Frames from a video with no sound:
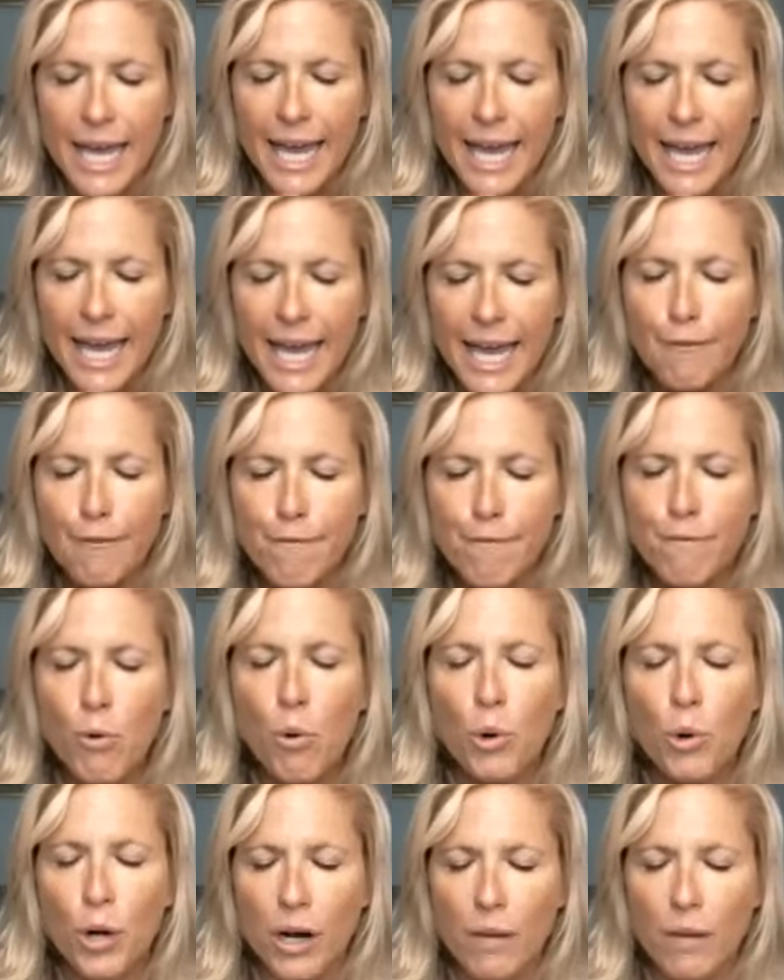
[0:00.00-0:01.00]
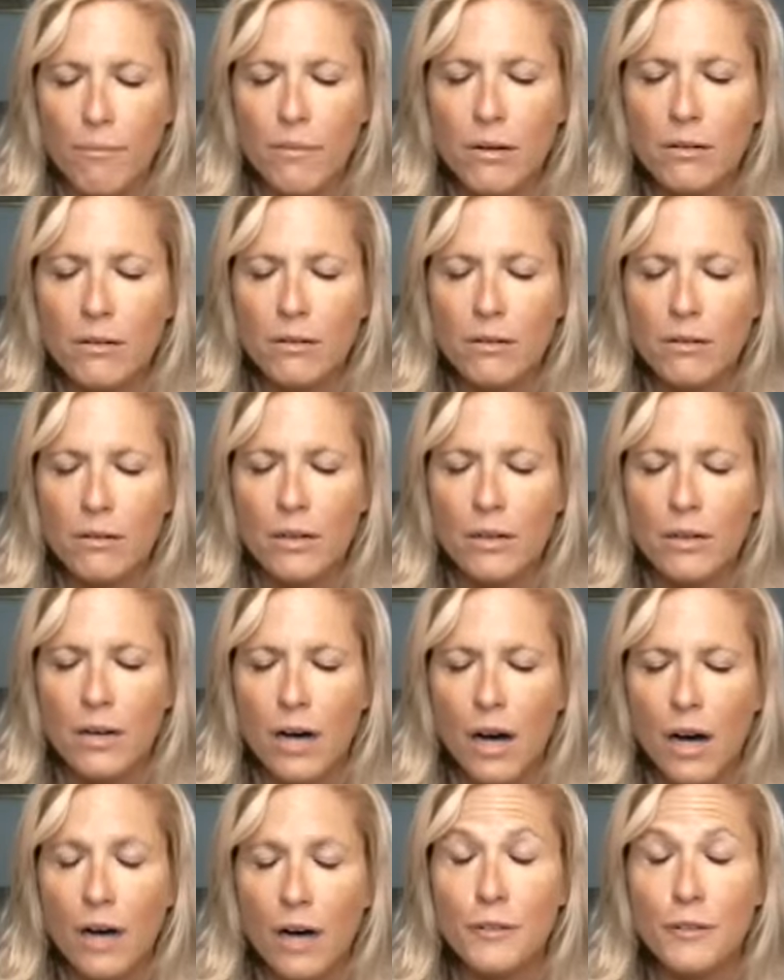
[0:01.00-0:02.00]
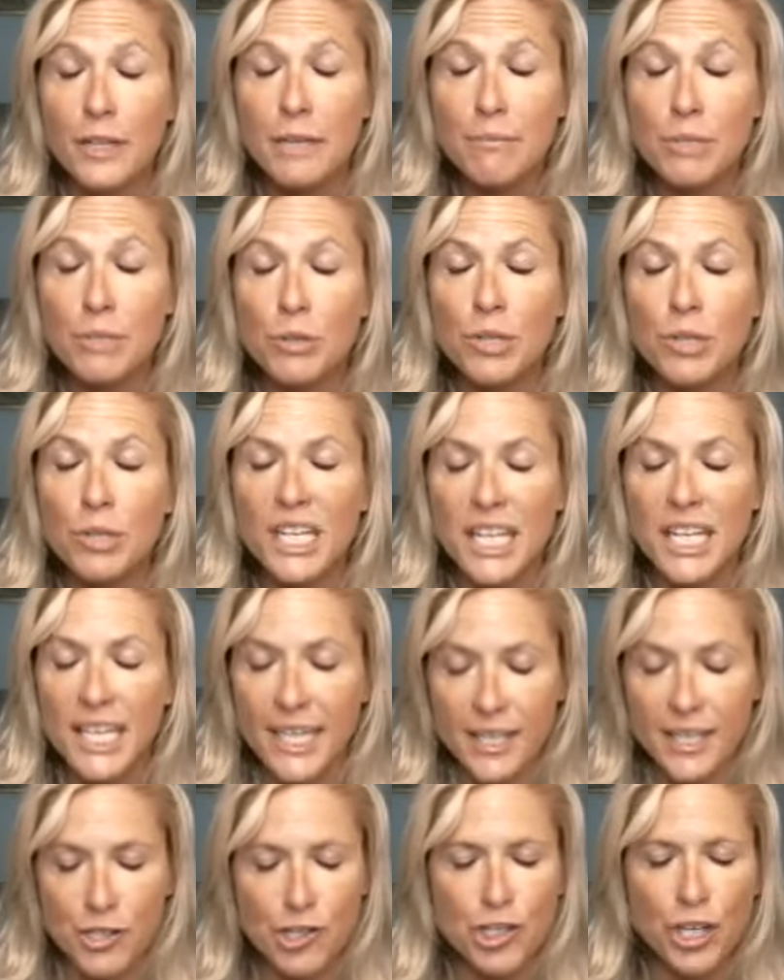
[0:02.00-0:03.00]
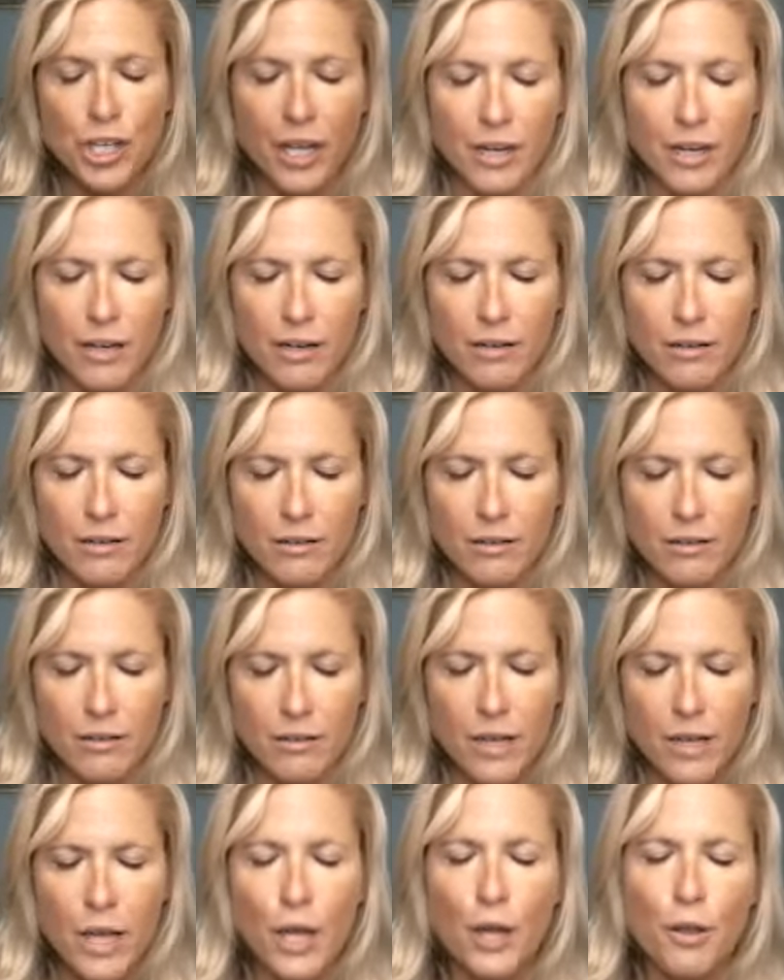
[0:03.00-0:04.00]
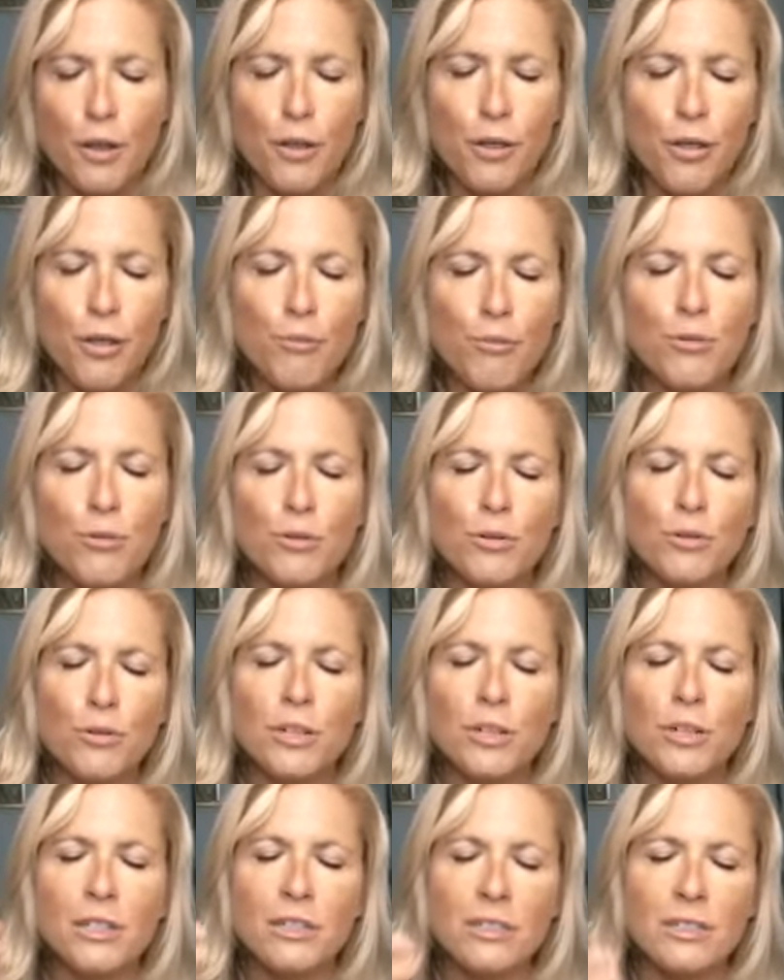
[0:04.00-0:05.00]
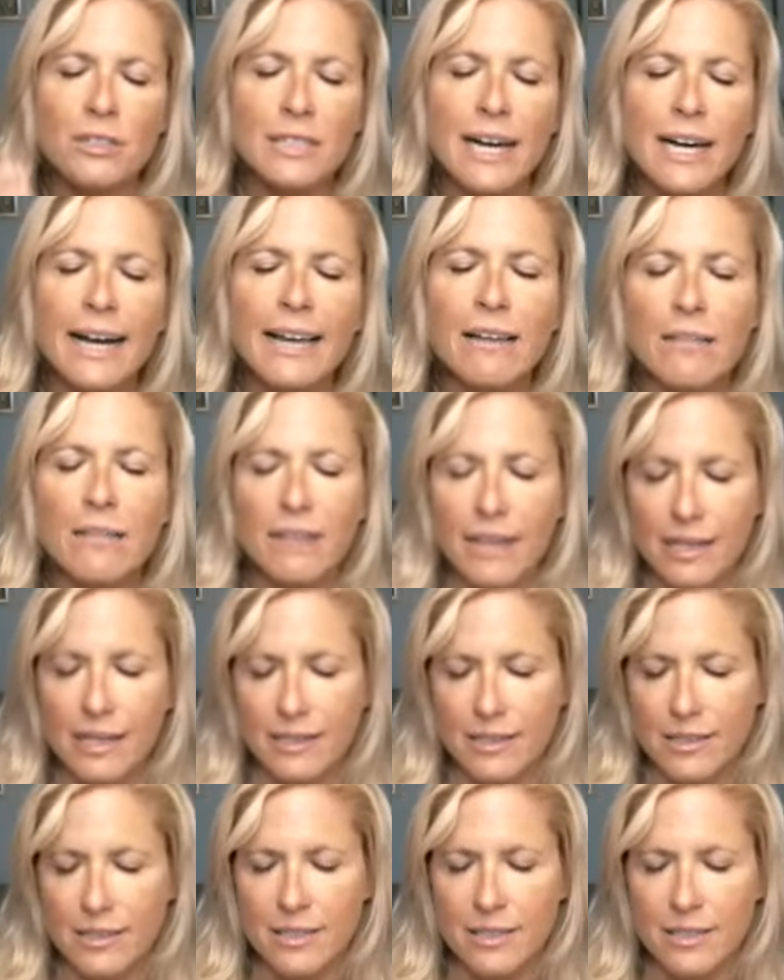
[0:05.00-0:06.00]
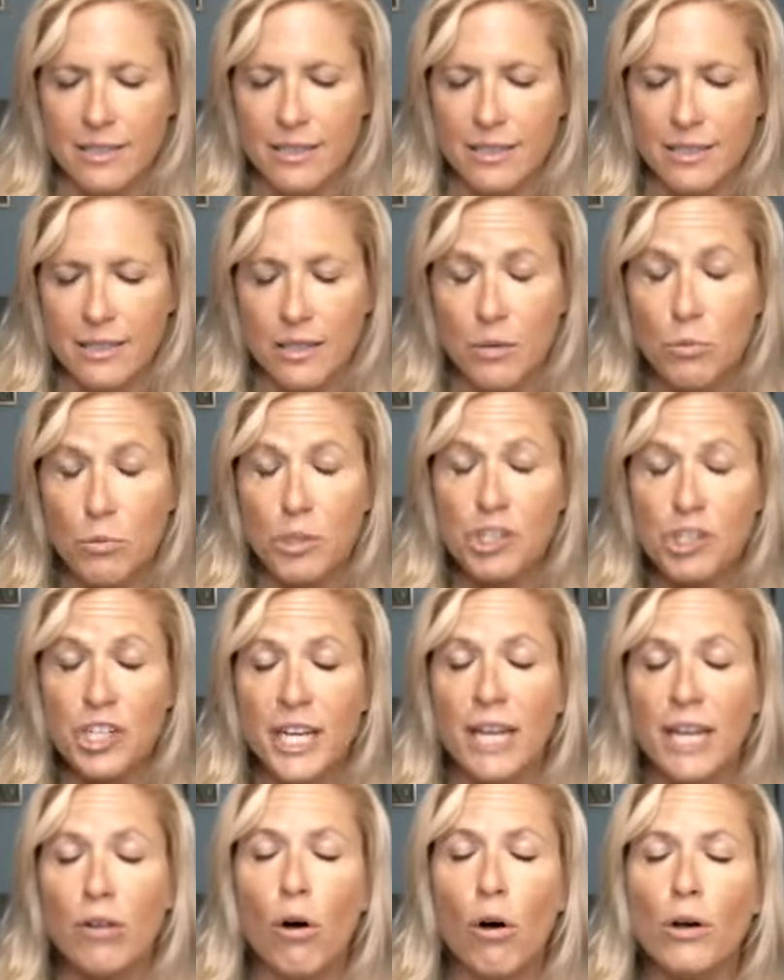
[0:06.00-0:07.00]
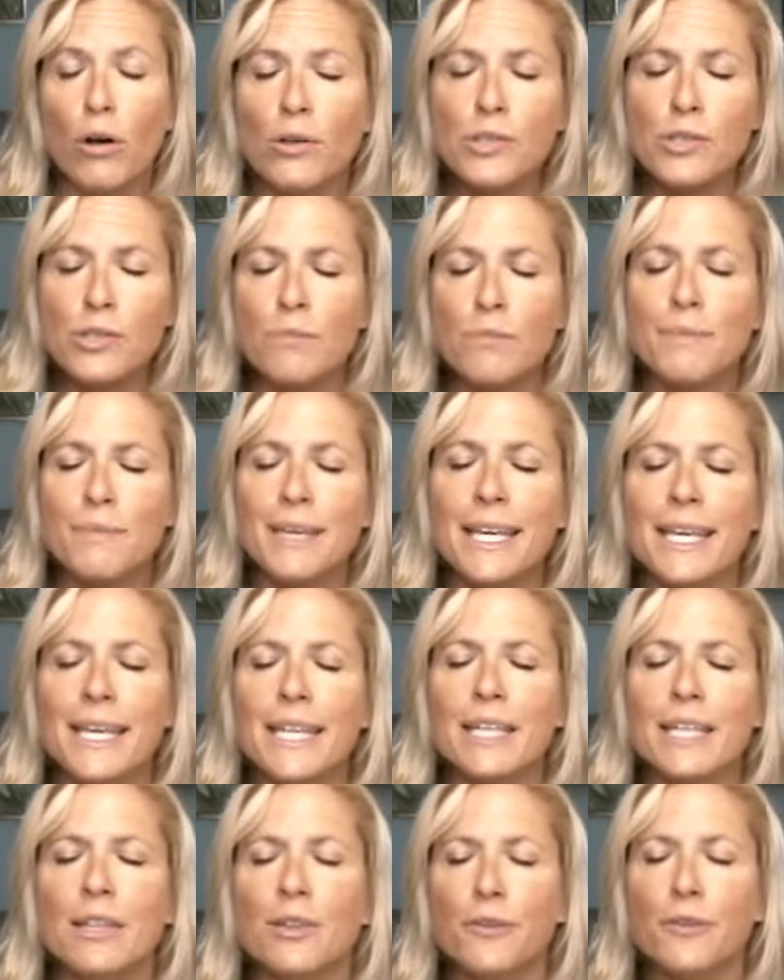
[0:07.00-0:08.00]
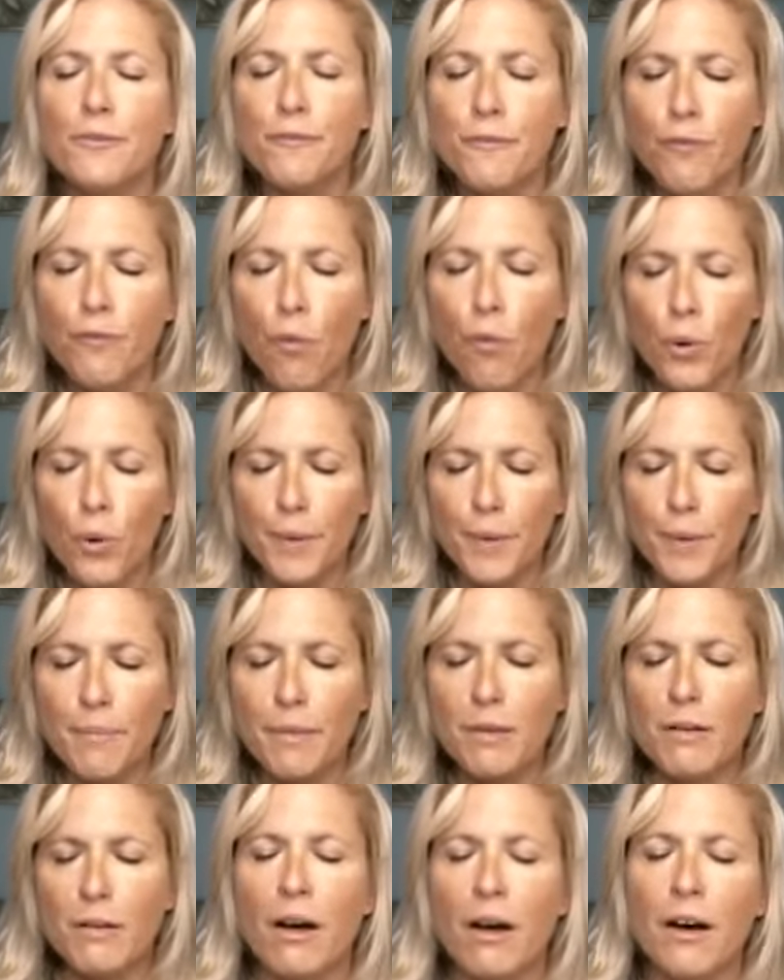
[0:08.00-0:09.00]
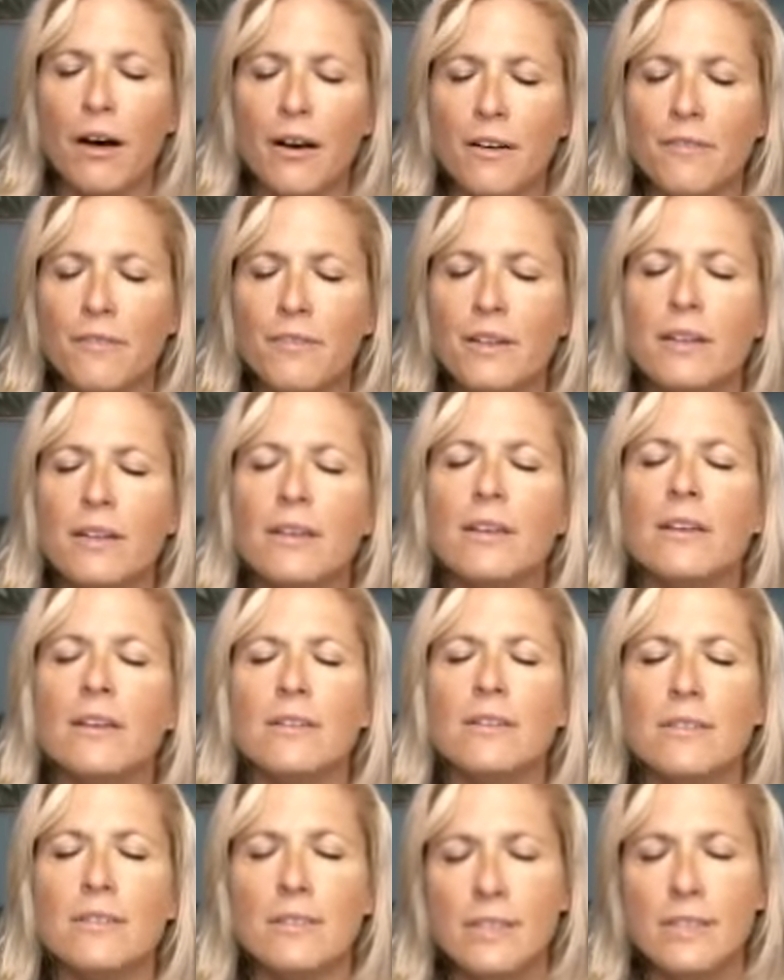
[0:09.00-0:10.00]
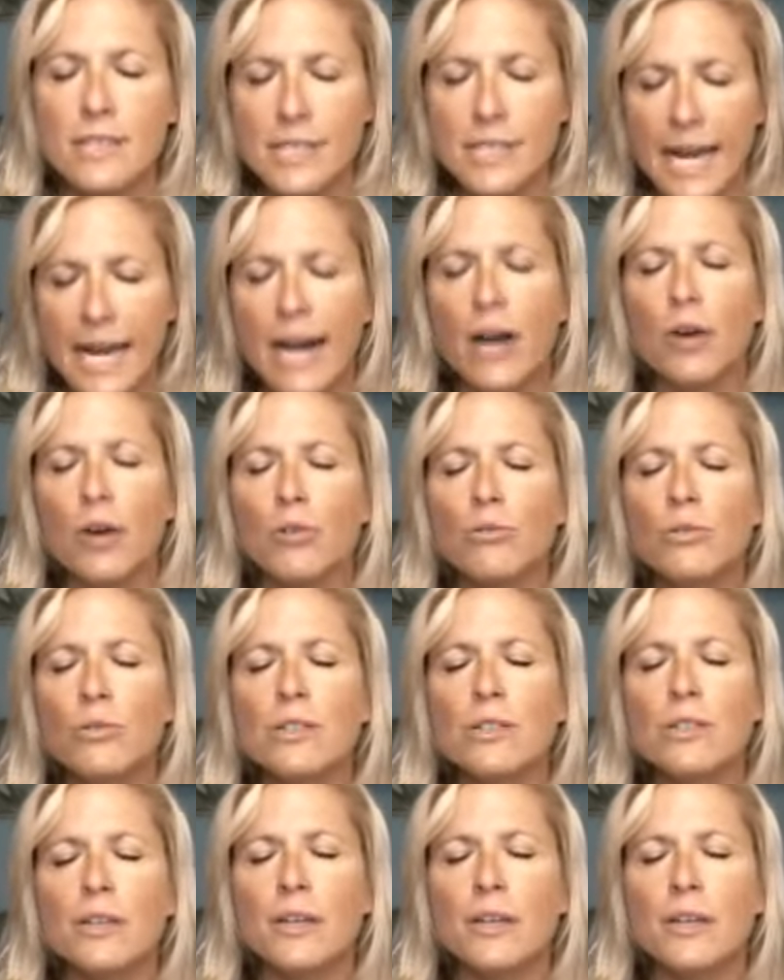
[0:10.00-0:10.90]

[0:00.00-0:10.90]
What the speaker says: a form of communication through dialect, which can also be in the form of sound,